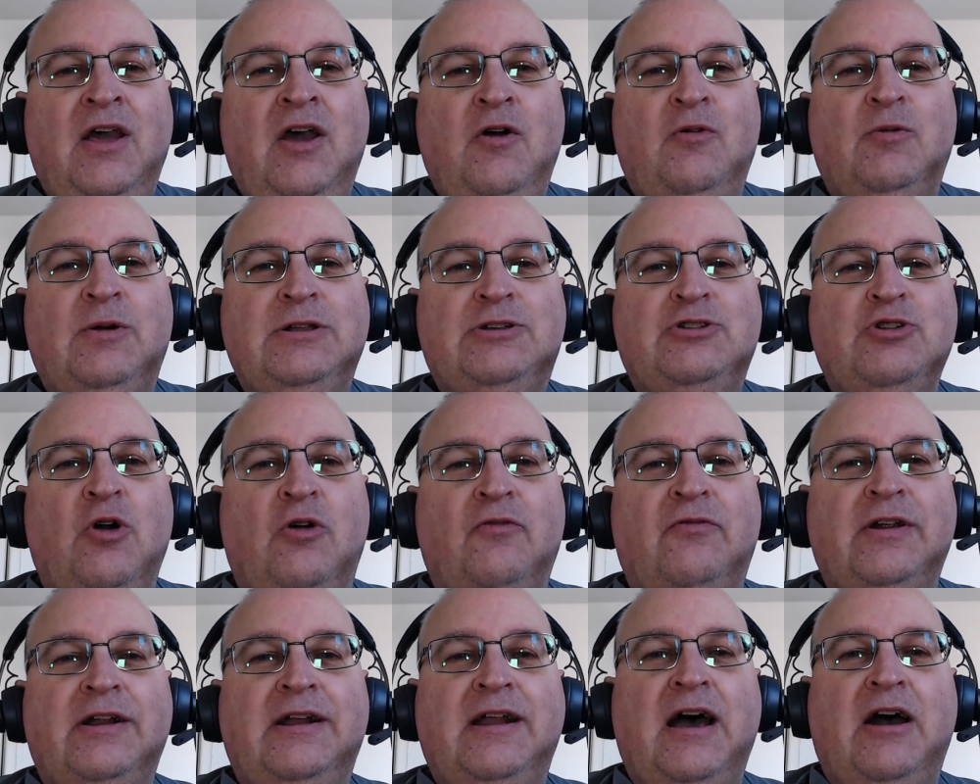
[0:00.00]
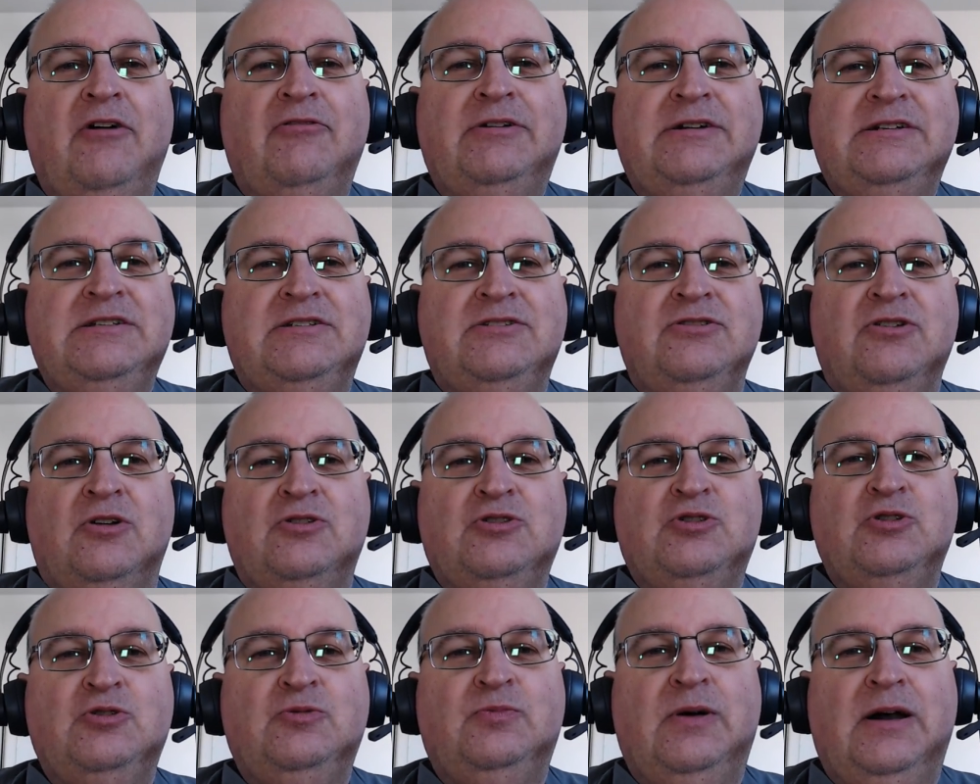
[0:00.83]
which over an hour is not
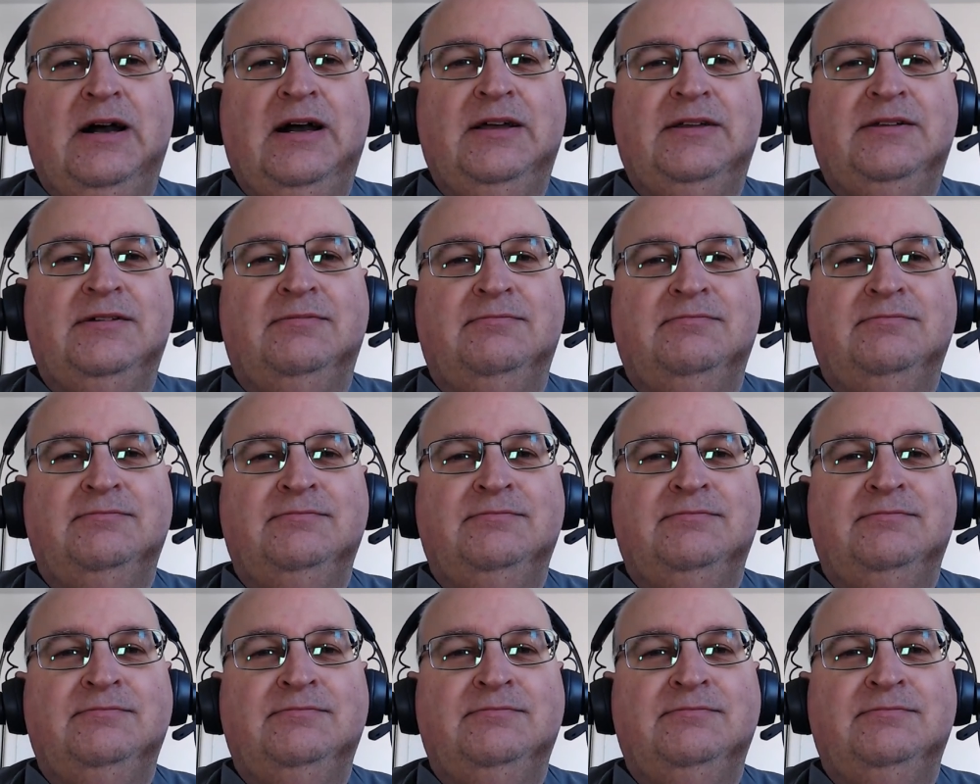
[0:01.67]
too bad.